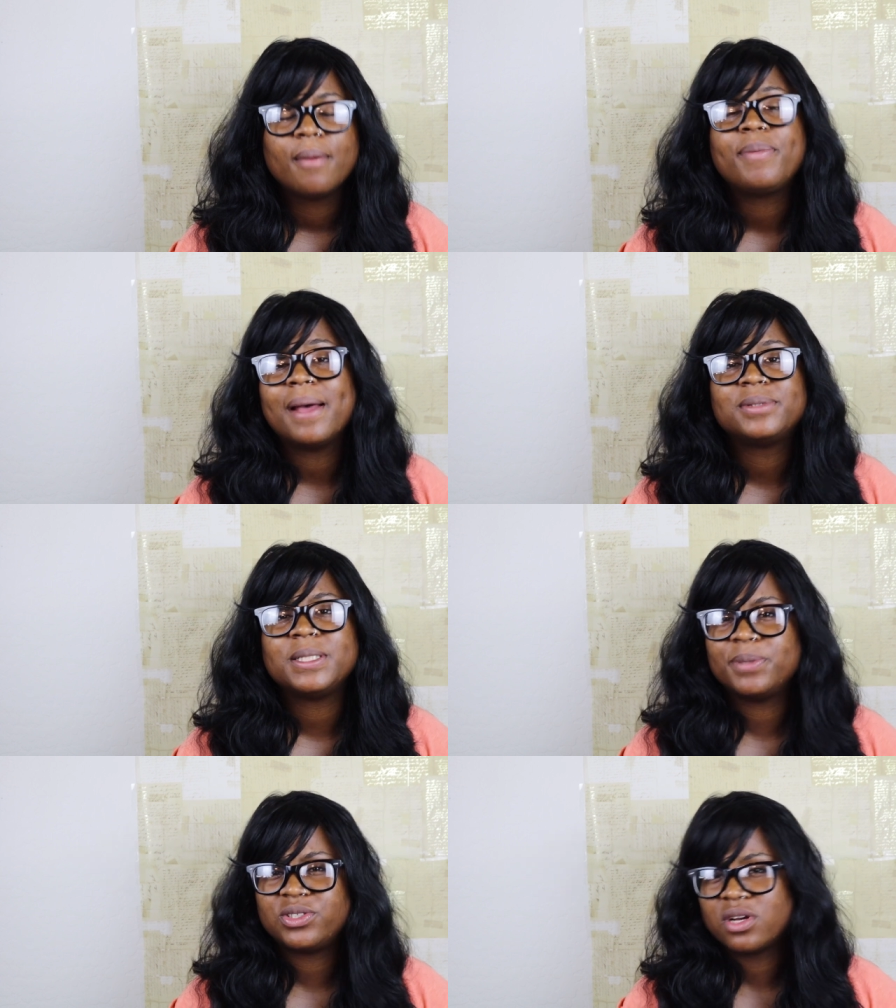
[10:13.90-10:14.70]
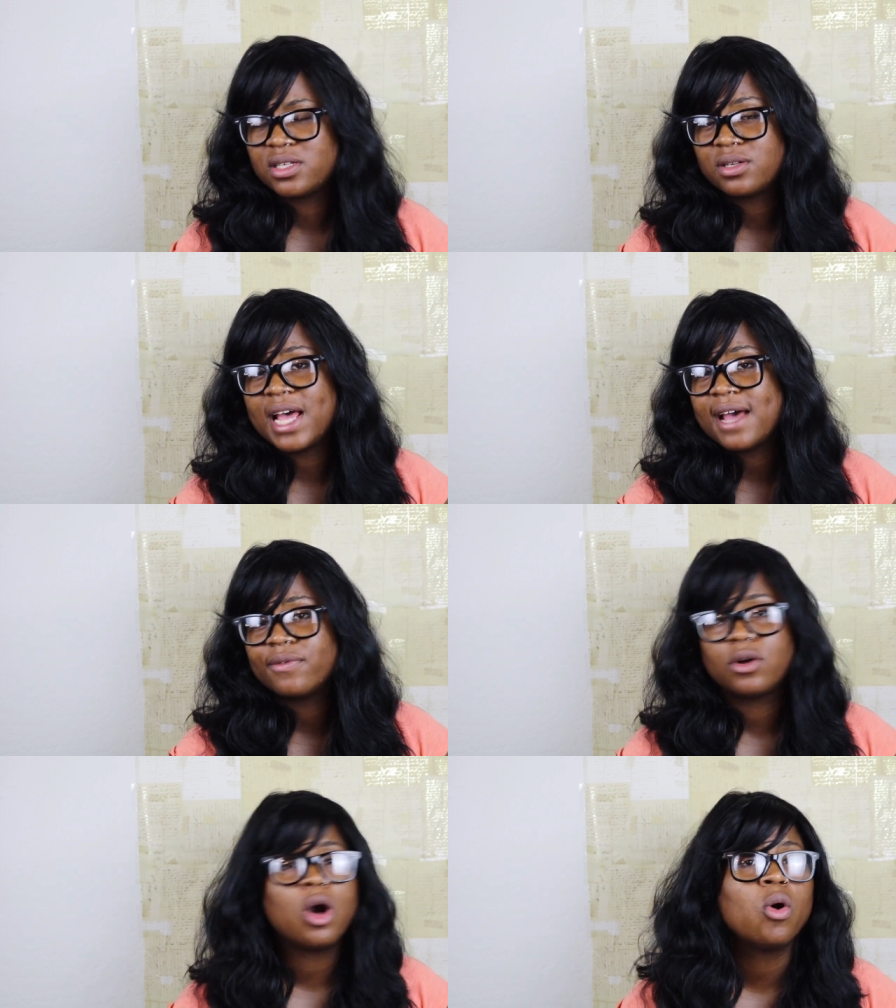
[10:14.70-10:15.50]
Pepsi, but you also
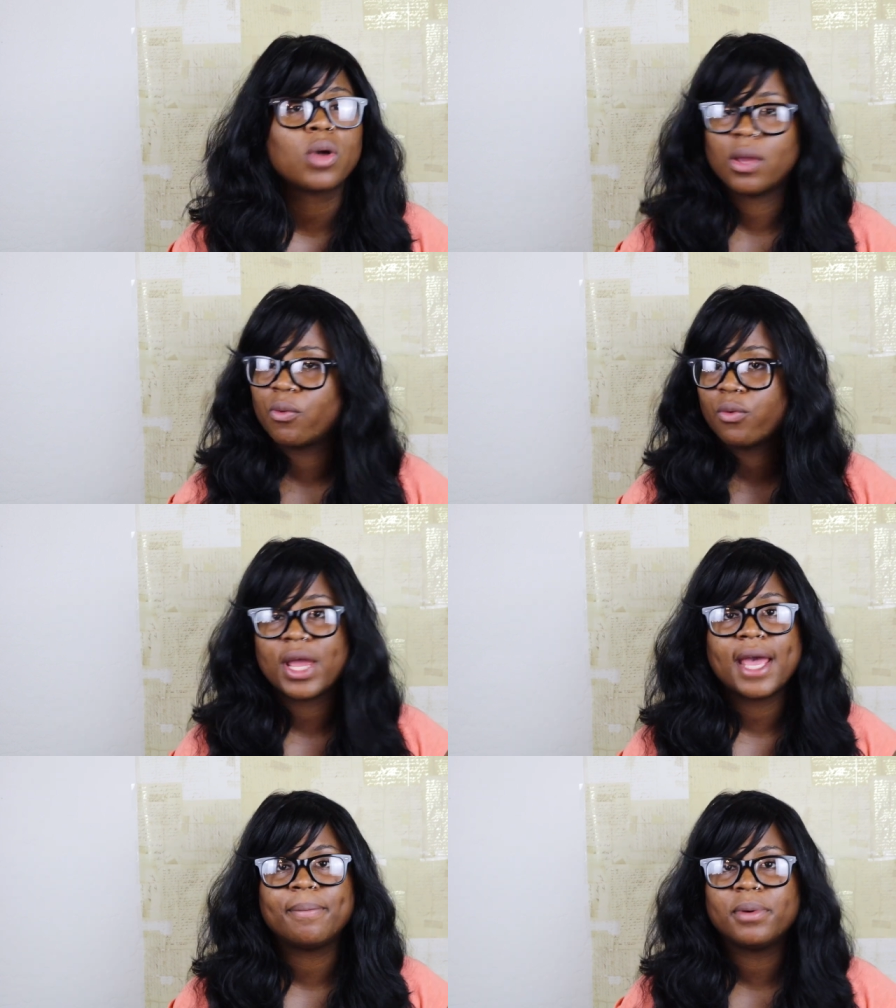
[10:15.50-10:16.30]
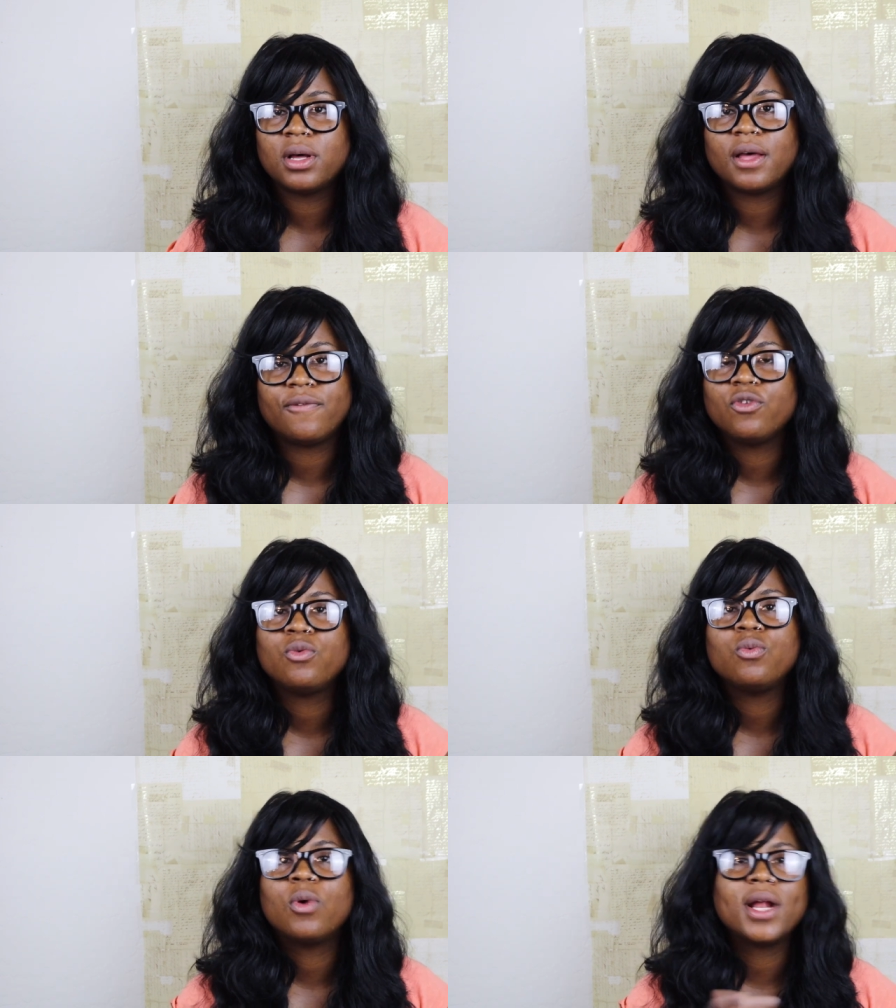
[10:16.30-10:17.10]
have Coke and Red Bull if you
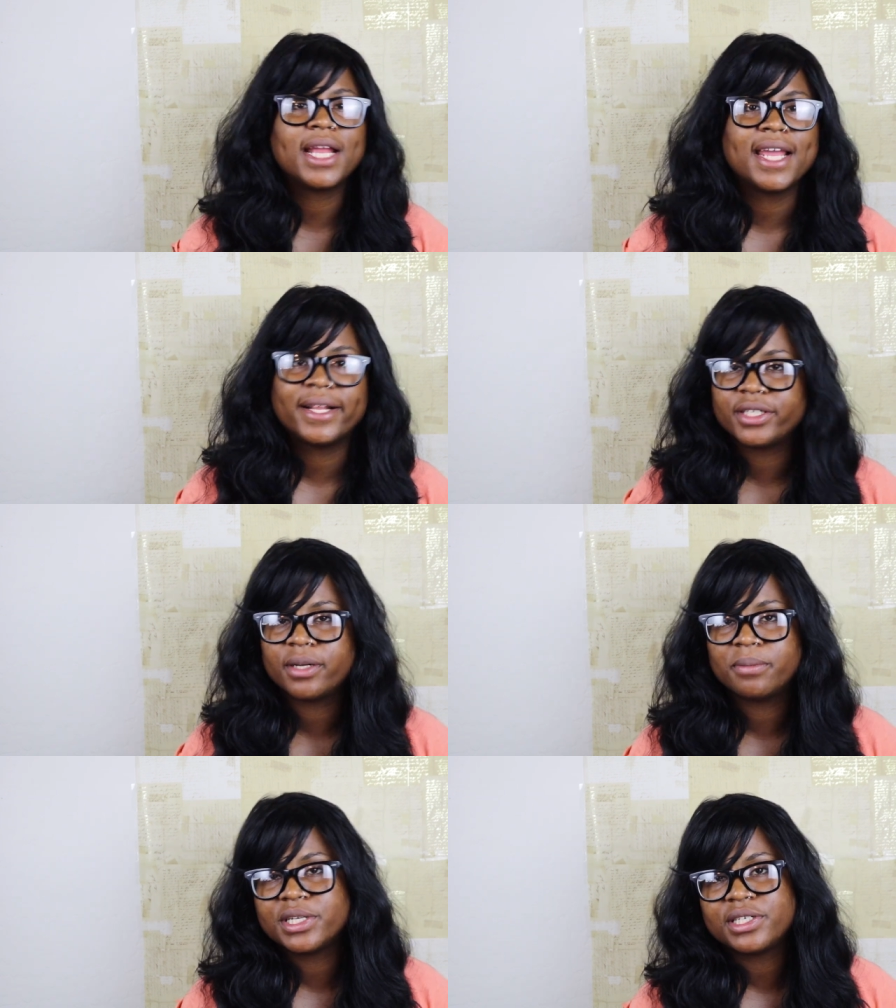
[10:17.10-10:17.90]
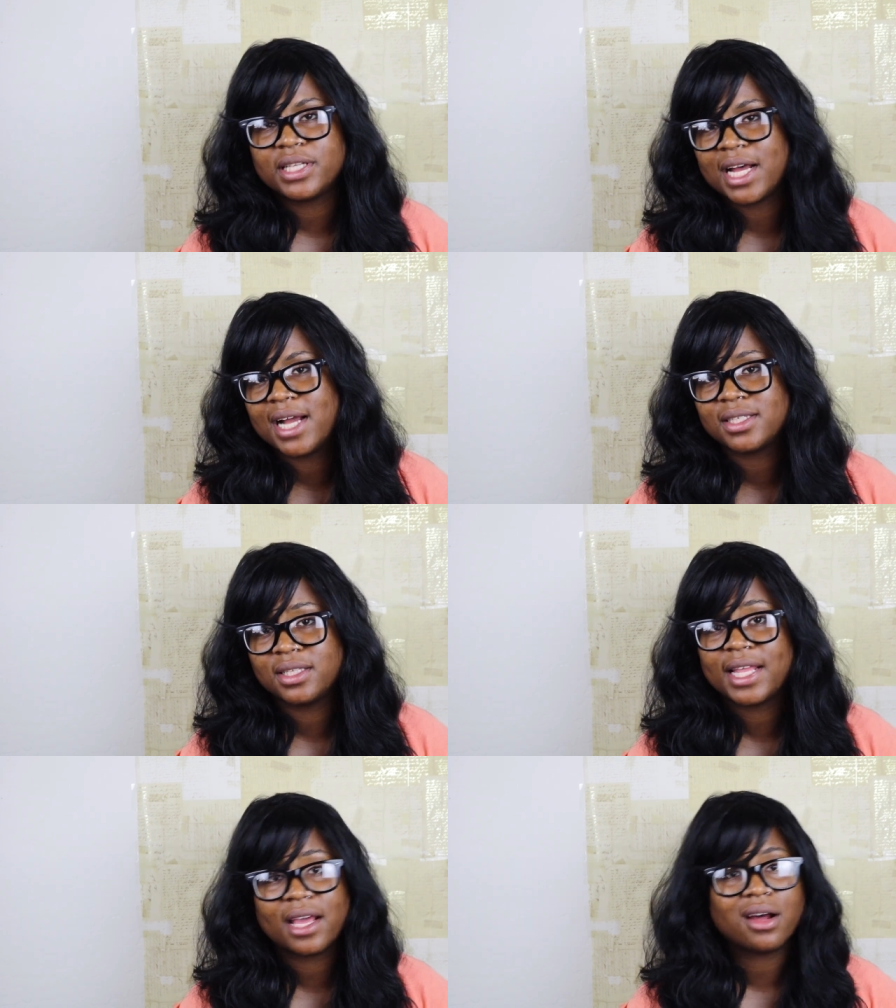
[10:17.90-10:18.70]
want to get into the
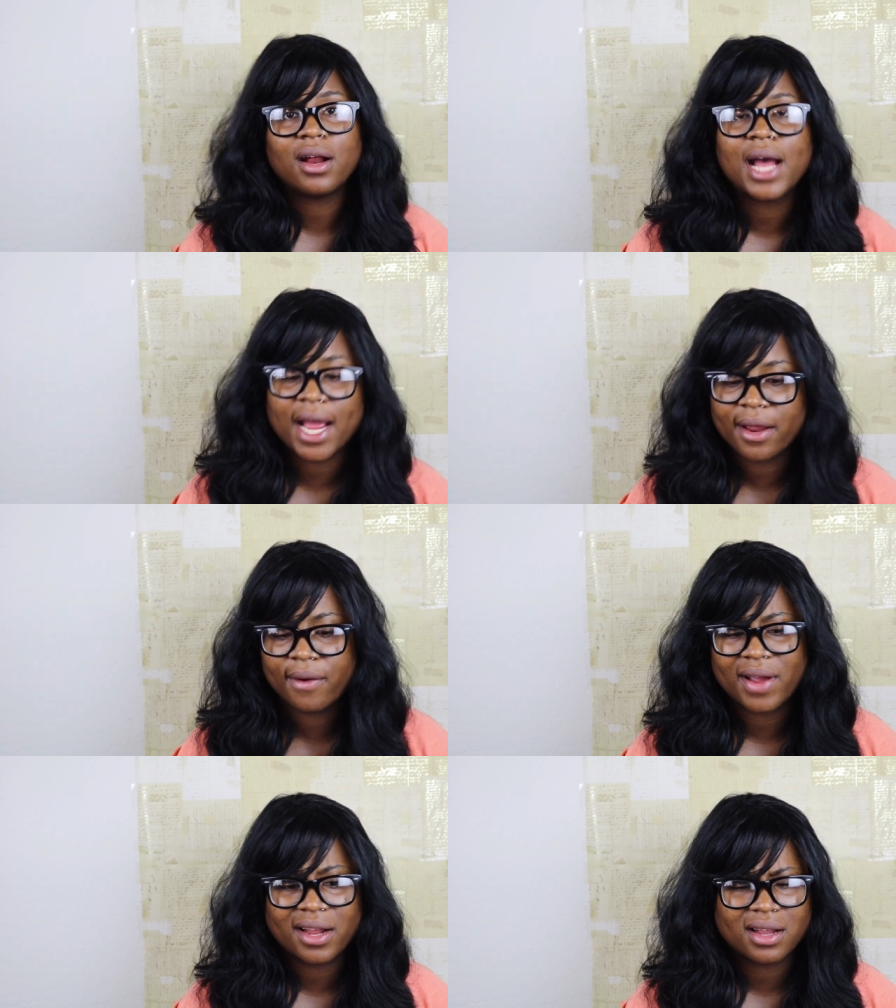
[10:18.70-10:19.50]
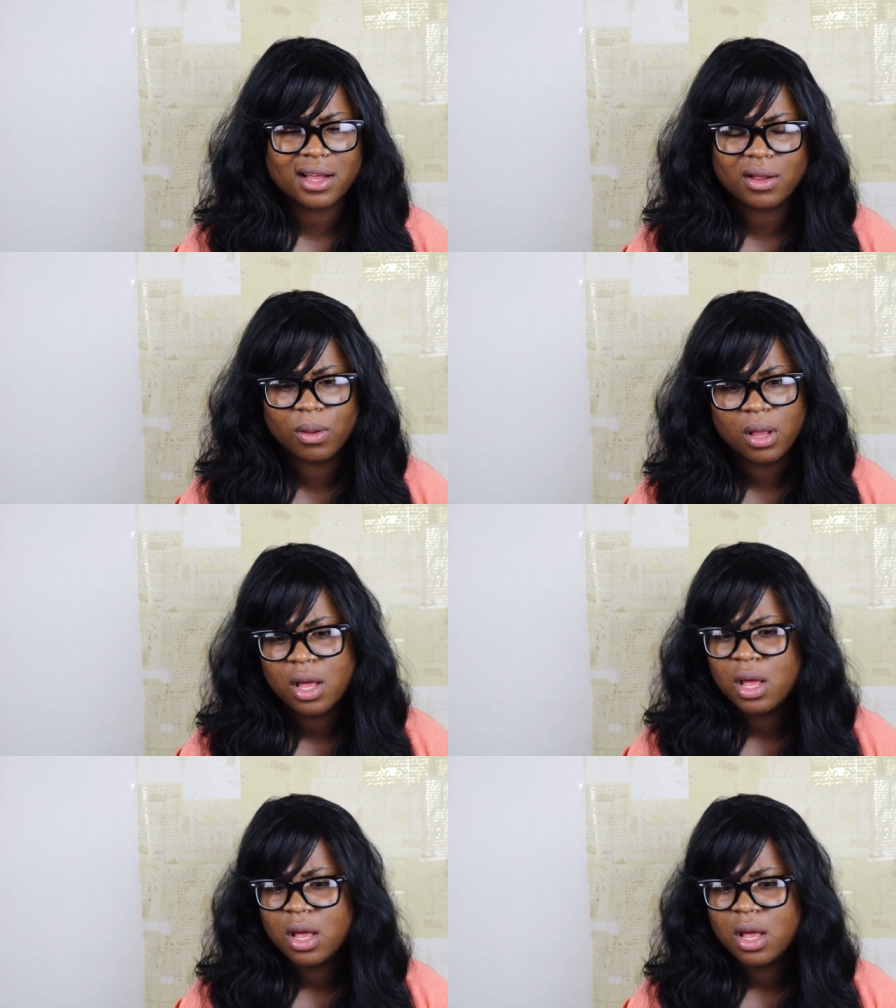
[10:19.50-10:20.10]
merchandising. They are hiring right now.